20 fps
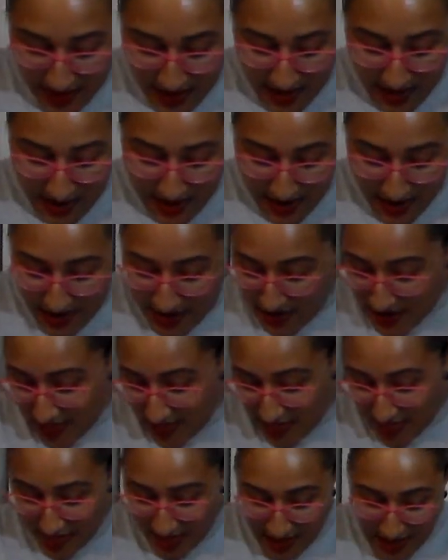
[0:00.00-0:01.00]

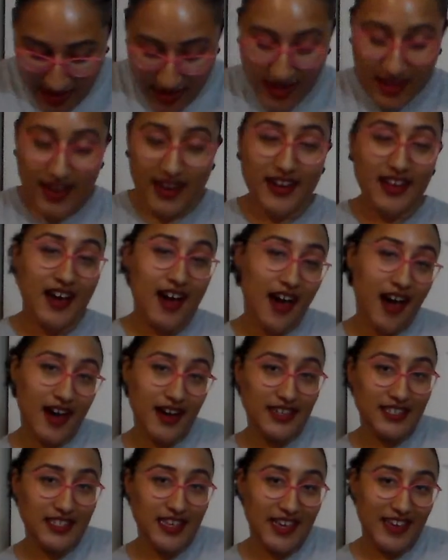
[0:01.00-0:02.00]
and then
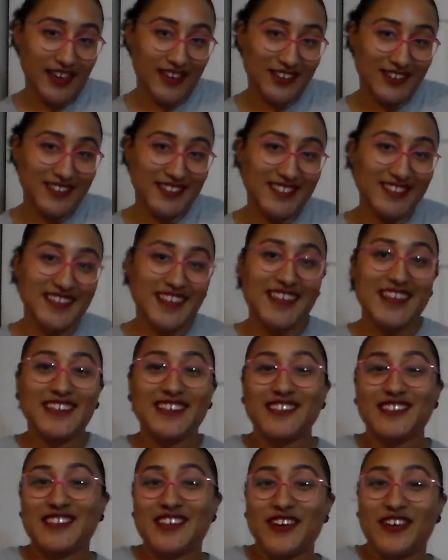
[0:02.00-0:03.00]
cocktails.
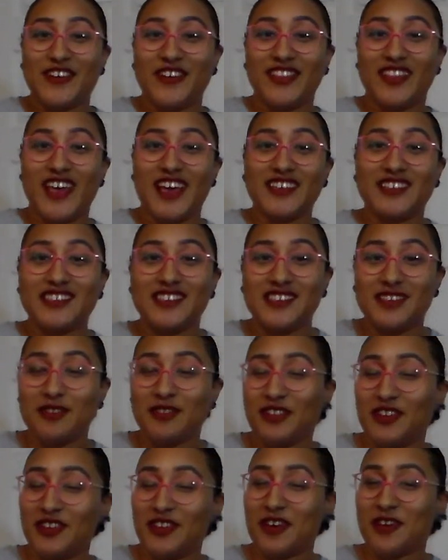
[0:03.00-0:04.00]
So that's,
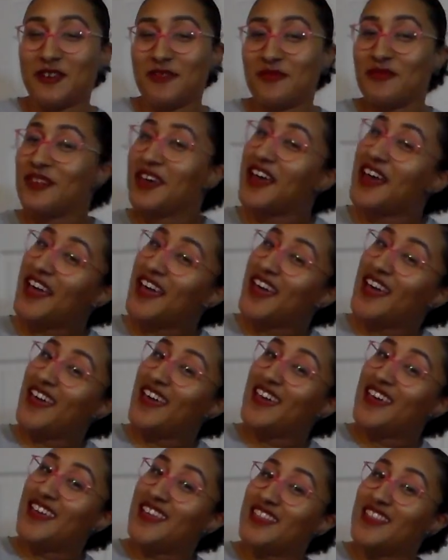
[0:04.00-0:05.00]
you know,
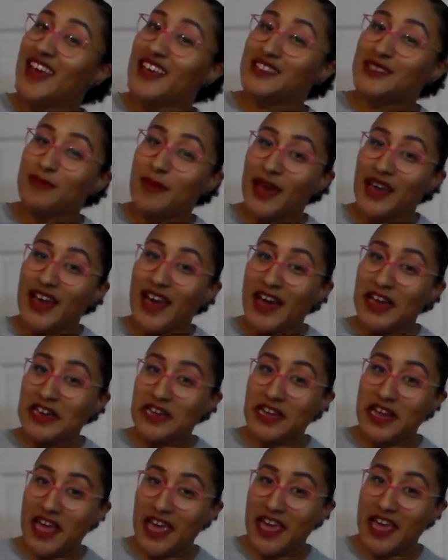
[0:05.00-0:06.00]
that's my
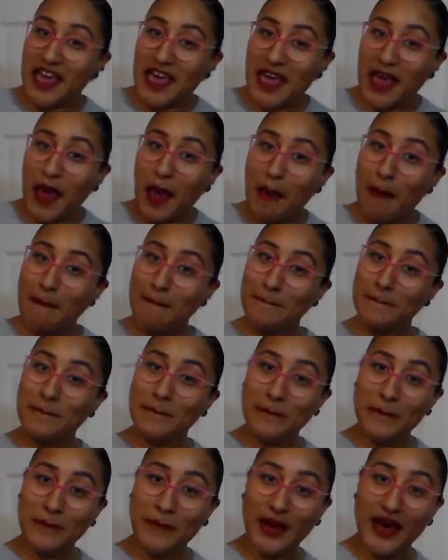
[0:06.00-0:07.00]
kind of day.
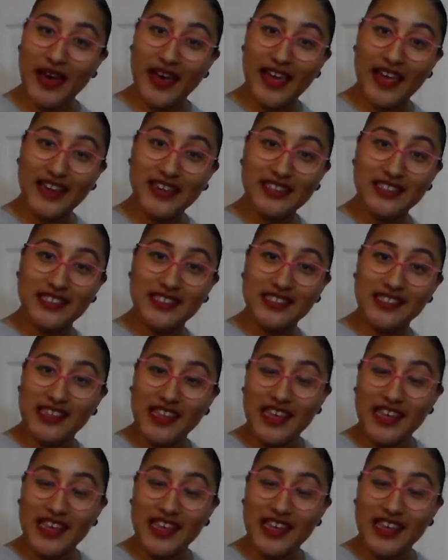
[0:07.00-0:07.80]
But